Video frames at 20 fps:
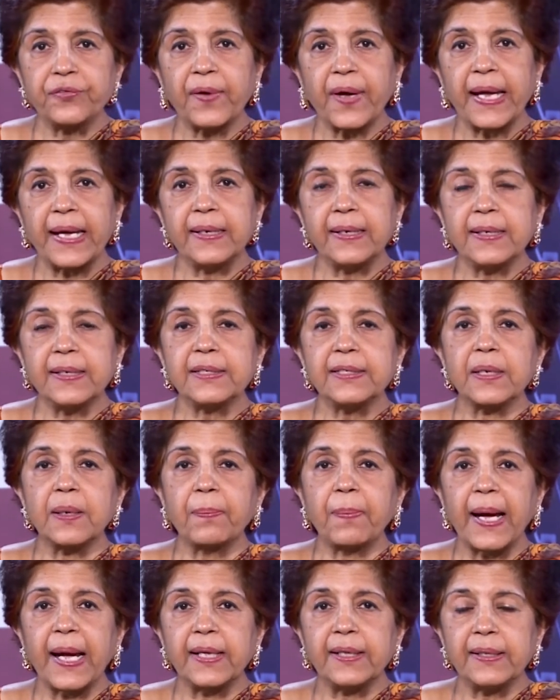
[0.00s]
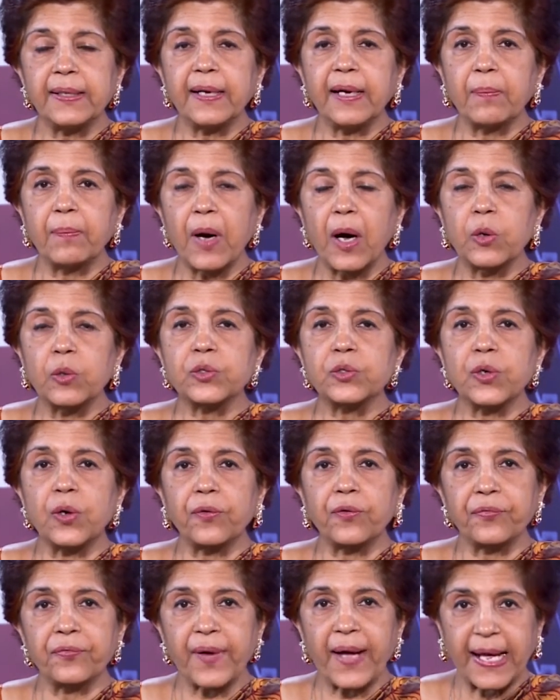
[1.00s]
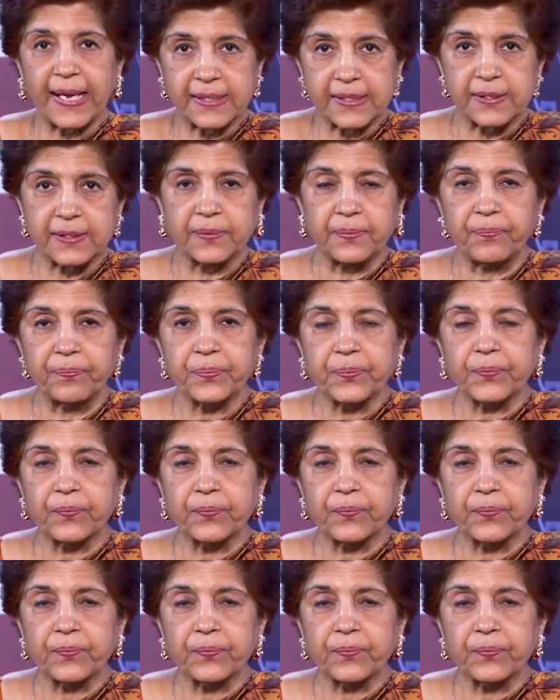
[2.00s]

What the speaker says: define it by the amount of fat.